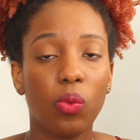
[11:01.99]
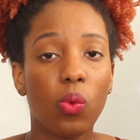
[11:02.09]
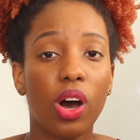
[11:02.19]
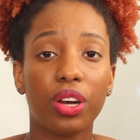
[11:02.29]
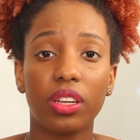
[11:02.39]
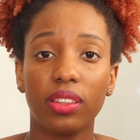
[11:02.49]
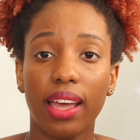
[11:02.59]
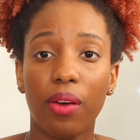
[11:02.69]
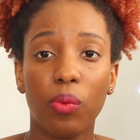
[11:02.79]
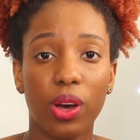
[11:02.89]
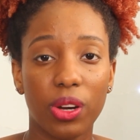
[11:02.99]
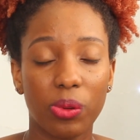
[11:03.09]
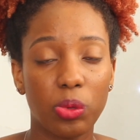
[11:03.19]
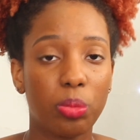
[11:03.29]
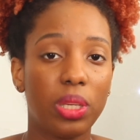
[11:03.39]
that
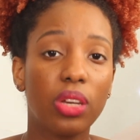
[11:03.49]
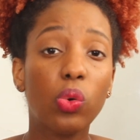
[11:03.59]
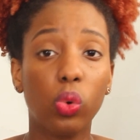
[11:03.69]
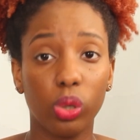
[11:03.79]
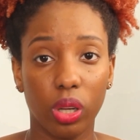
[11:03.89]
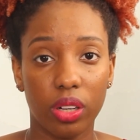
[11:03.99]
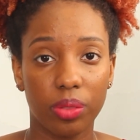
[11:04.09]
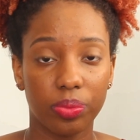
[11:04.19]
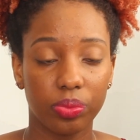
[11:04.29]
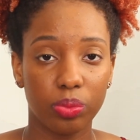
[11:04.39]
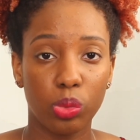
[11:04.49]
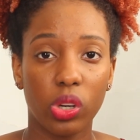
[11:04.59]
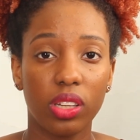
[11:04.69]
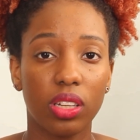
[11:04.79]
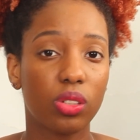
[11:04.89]
water will be cooler,
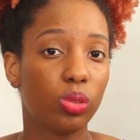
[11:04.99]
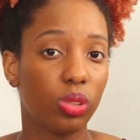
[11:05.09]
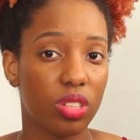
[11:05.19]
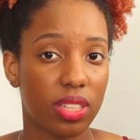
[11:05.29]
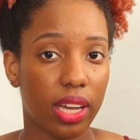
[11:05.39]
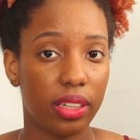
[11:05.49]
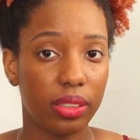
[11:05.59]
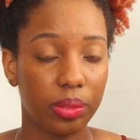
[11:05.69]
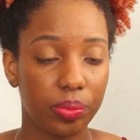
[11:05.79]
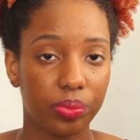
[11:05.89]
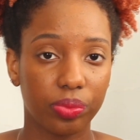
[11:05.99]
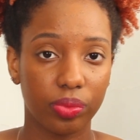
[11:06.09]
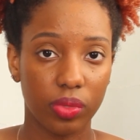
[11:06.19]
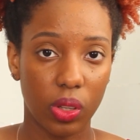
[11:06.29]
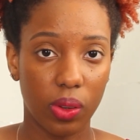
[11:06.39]
more on the cooler side.
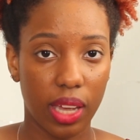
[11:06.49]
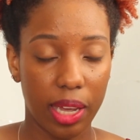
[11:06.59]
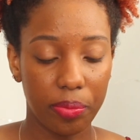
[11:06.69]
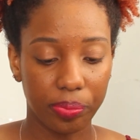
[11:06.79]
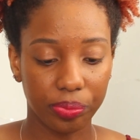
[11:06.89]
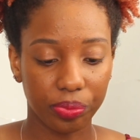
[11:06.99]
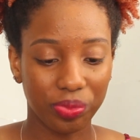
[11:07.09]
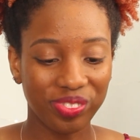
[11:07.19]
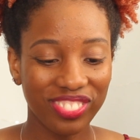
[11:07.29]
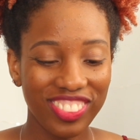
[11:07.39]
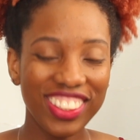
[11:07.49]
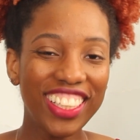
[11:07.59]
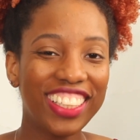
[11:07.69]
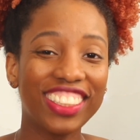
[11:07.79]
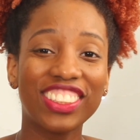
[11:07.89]
Okay,
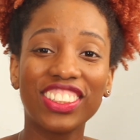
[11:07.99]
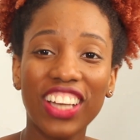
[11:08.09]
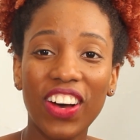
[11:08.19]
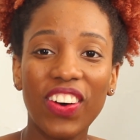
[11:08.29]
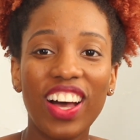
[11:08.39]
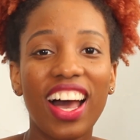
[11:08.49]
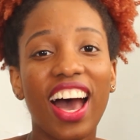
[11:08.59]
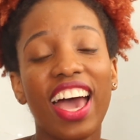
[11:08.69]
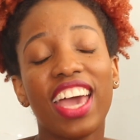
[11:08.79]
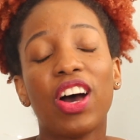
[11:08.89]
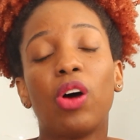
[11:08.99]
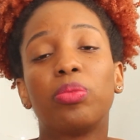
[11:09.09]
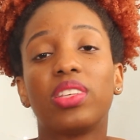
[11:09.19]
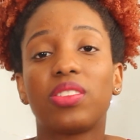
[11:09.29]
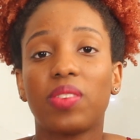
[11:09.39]
so I
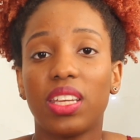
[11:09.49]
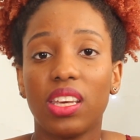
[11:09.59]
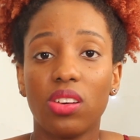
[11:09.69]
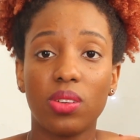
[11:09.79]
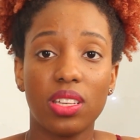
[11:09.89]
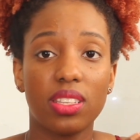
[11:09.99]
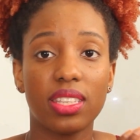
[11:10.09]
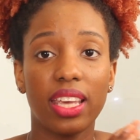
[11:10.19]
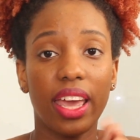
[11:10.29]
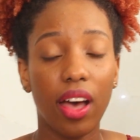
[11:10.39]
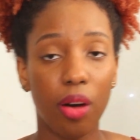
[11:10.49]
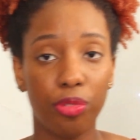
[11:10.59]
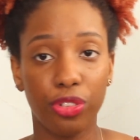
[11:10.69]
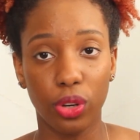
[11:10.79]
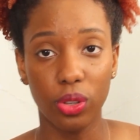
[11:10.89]
hope this video was
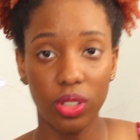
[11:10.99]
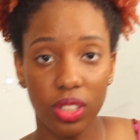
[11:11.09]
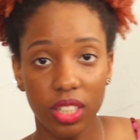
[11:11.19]
helpful,